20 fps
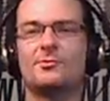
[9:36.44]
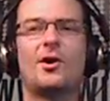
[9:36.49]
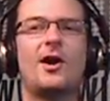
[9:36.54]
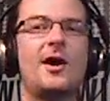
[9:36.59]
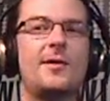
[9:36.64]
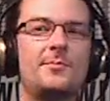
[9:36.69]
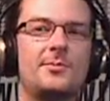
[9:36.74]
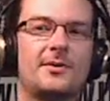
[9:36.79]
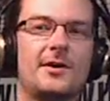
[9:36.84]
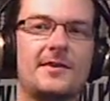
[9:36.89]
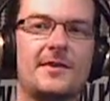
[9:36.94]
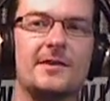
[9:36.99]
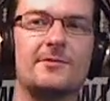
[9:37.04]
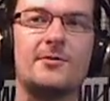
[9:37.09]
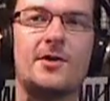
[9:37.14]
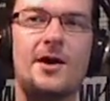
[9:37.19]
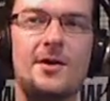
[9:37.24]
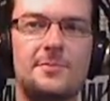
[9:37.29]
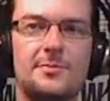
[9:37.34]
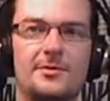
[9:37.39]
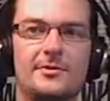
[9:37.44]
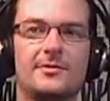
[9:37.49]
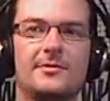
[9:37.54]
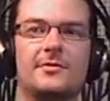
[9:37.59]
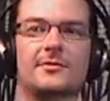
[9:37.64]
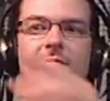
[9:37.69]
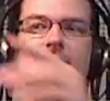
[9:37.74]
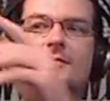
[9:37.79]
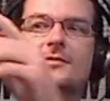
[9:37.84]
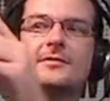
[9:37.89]
ripe? Are they ripe?
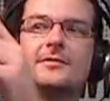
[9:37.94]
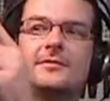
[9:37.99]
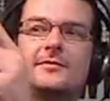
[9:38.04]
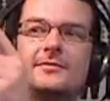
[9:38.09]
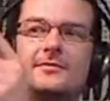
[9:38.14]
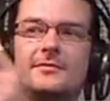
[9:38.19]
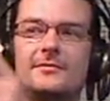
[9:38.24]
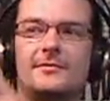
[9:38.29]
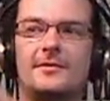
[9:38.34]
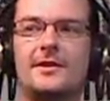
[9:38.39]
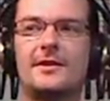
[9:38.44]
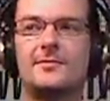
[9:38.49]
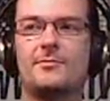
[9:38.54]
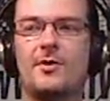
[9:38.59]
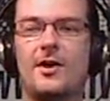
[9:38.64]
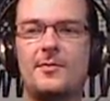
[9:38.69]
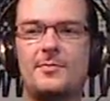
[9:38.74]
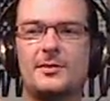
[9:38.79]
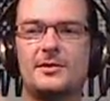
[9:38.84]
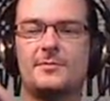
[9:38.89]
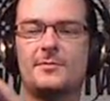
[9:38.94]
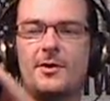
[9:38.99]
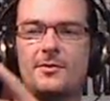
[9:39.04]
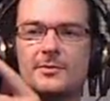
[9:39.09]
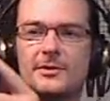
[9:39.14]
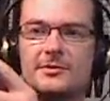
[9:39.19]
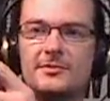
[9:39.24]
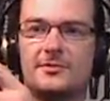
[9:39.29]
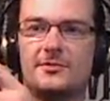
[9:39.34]
Are they ripe at the moment?